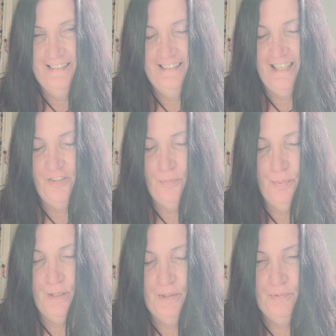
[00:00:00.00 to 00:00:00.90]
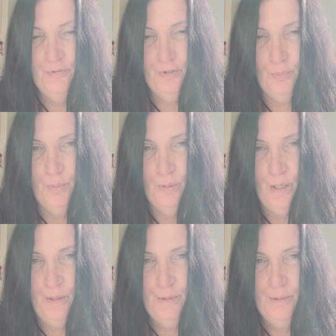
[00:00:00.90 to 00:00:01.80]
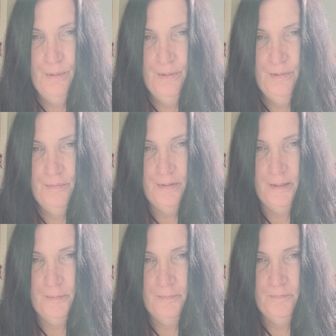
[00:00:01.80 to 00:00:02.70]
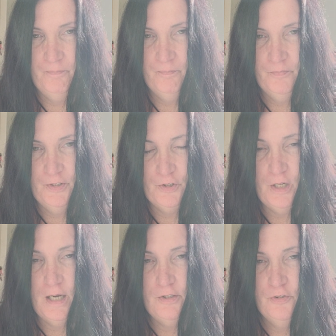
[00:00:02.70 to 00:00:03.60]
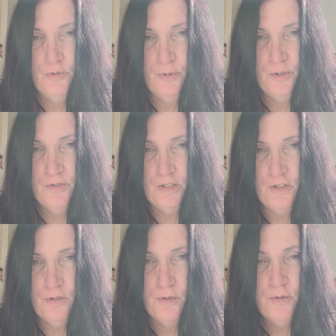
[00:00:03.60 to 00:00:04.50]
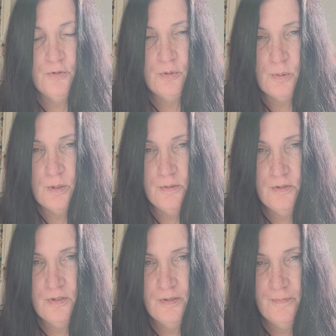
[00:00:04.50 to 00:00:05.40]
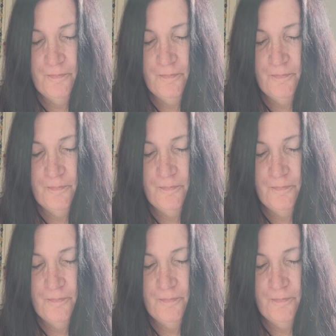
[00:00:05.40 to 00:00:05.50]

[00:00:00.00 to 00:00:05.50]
as above, so below, from your God source and your earth source.